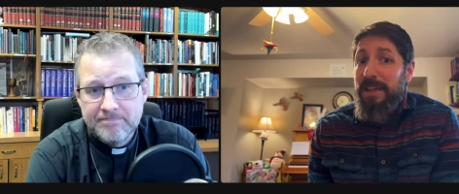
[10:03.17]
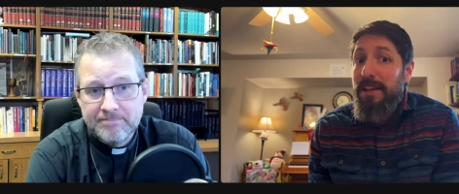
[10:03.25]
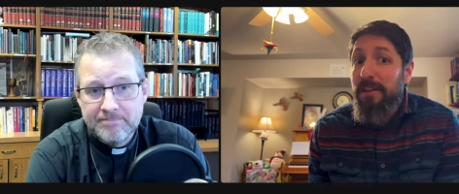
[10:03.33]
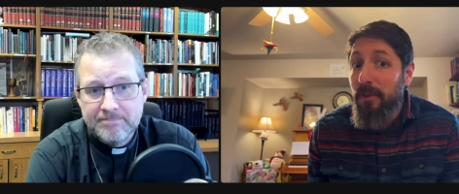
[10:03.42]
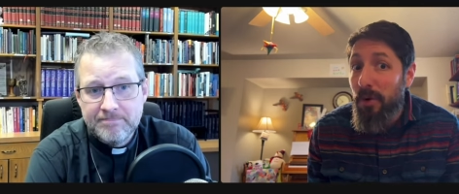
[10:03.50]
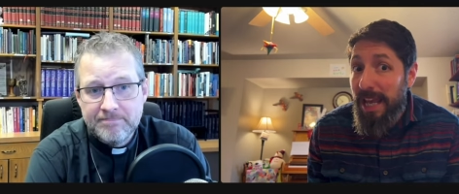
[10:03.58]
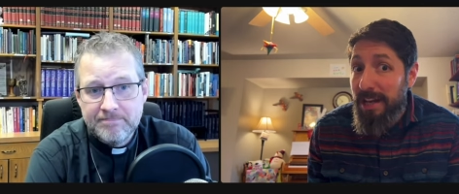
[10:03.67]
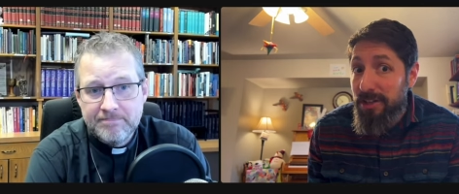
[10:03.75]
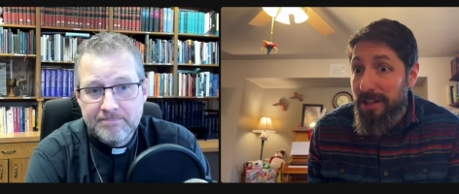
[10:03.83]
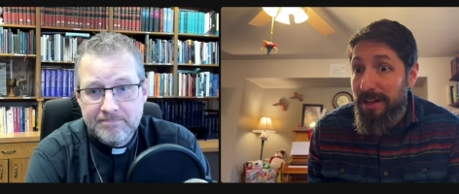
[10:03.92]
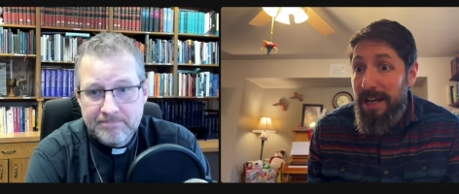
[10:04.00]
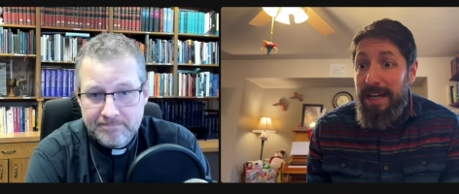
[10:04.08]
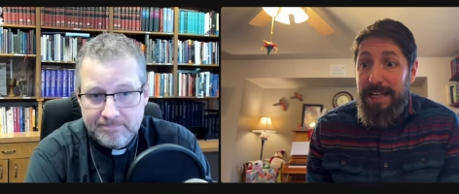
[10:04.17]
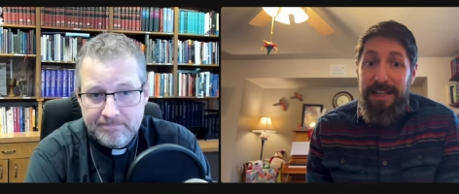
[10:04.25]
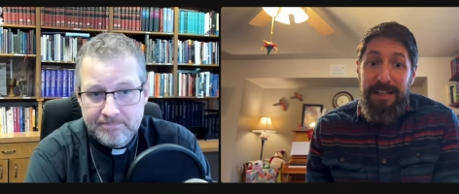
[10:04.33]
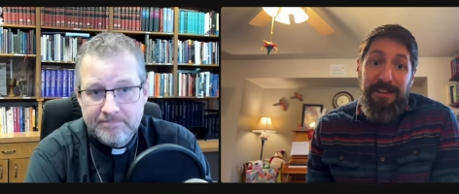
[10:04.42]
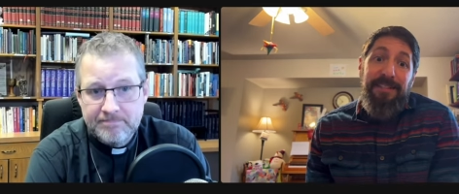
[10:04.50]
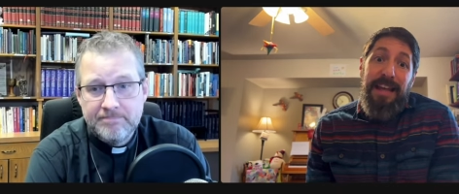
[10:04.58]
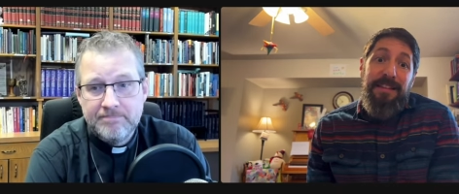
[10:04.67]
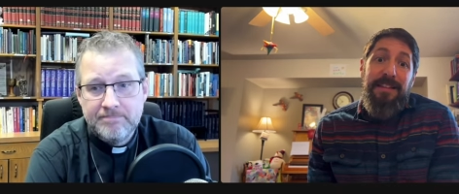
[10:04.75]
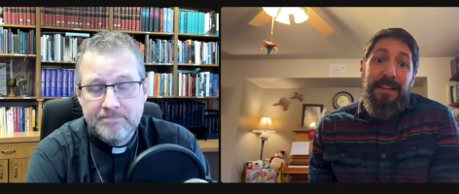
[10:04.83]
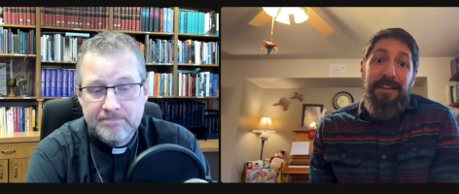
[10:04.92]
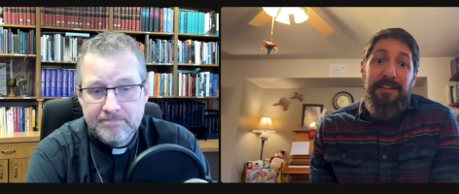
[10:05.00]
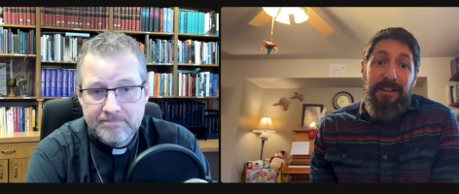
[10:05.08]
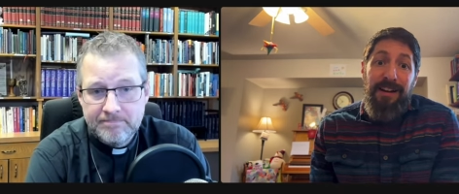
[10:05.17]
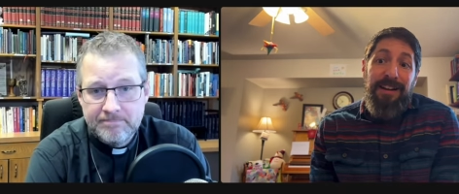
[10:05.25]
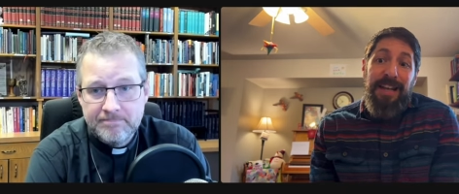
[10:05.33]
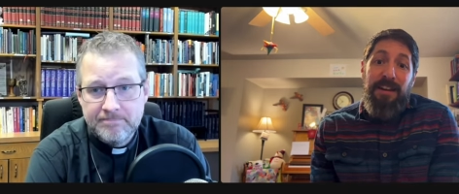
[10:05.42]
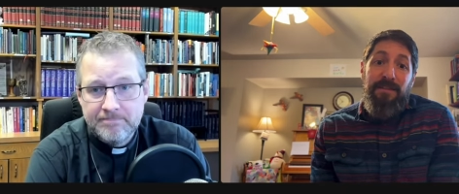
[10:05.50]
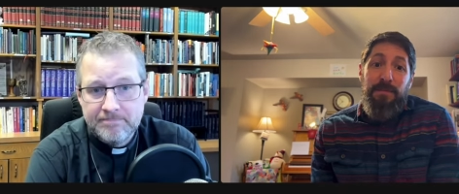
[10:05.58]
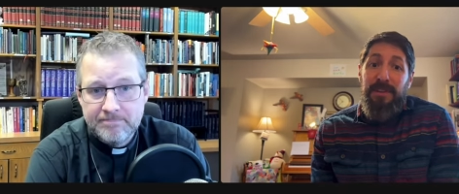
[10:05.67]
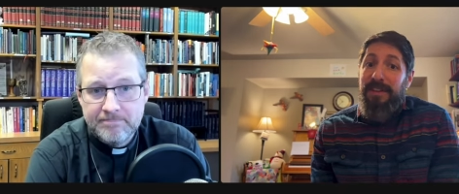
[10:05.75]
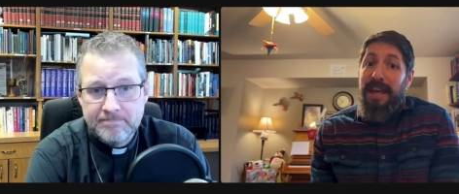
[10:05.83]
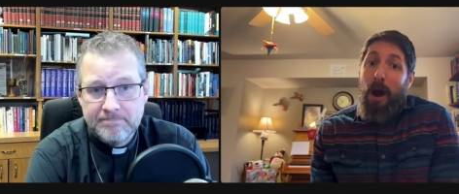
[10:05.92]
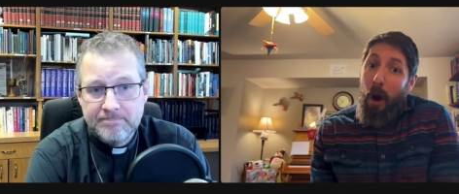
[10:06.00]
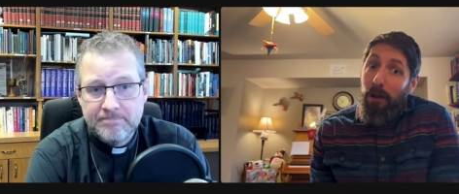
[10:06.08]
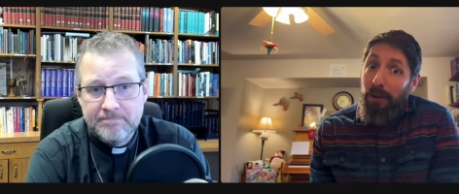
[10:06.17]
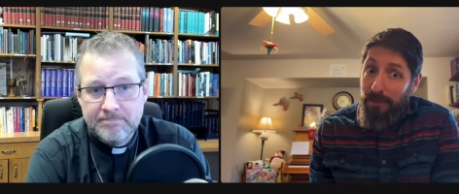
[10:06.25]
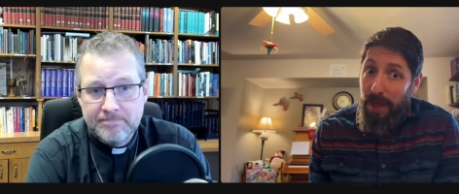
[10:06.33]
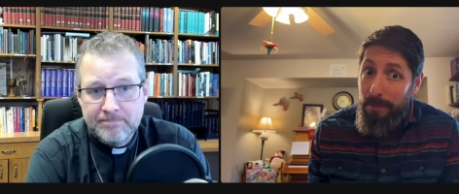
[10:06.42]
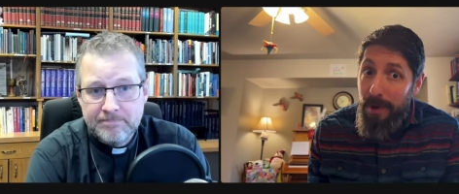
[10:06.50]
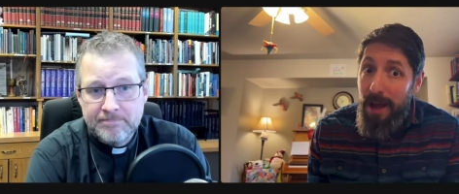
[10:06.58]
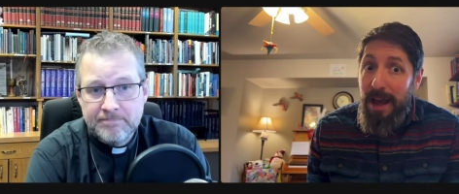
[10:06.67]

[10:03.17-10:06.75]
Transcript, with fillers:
Speaker 1: in his vocation. He, he said the things that God gave him to say, all of them,